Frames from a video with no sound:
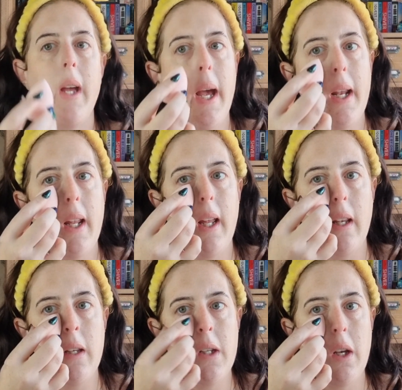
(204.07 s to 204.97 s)
Getting
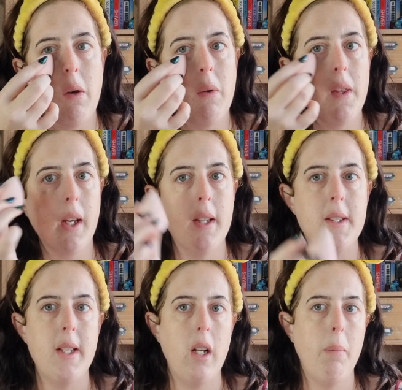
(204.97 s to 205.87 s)
into the
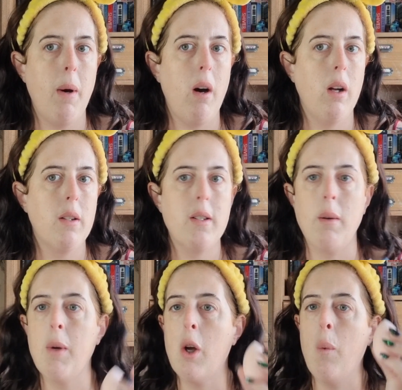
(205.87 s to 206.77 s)
concealer part.
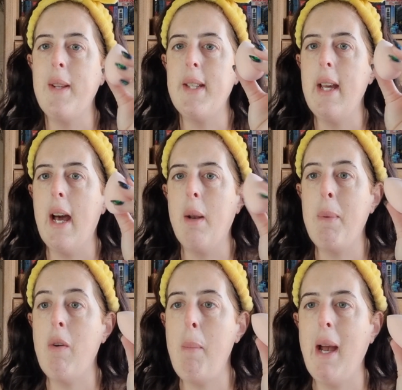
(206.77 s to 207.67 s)
So I'm going to go wet it and
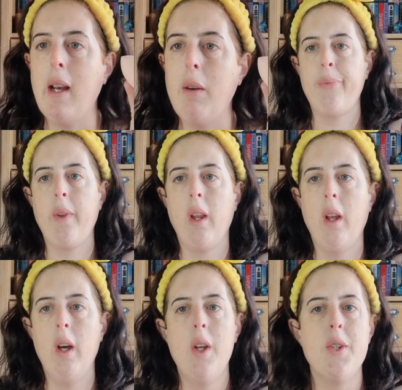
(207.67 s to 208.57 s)
be right back.
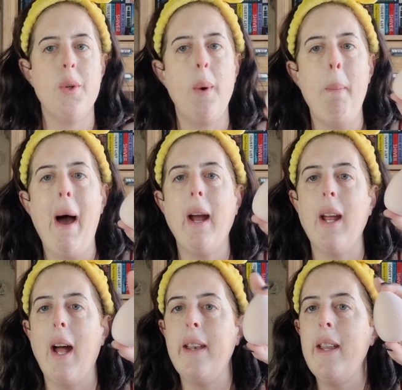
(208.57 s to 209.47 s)
So we're
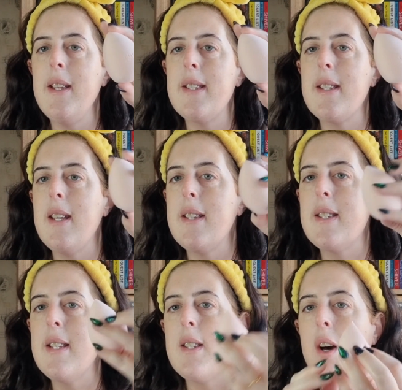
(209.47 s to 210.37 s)
back and this is
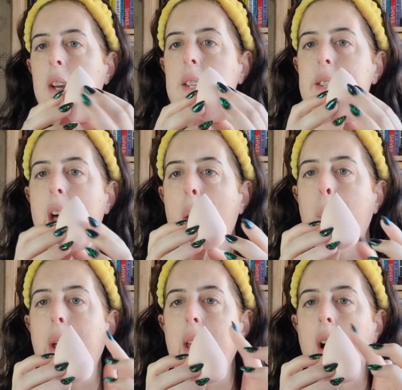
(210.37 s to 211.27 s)
the size that
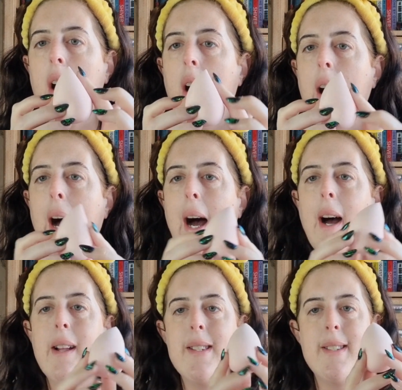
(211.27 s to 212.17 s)
we are
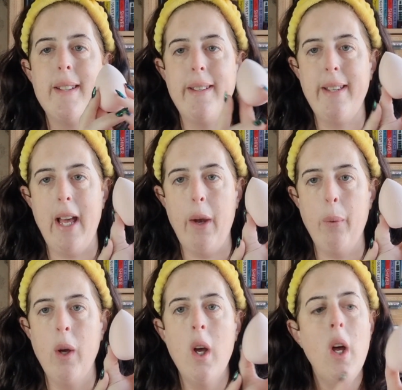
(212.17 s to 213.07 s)
at
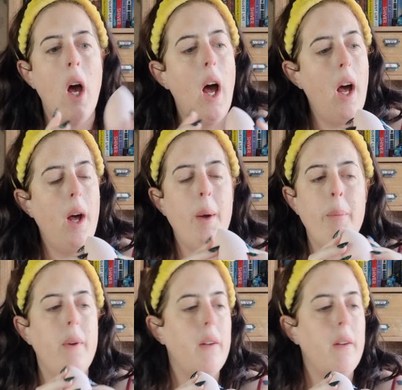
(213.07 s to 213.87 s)
now.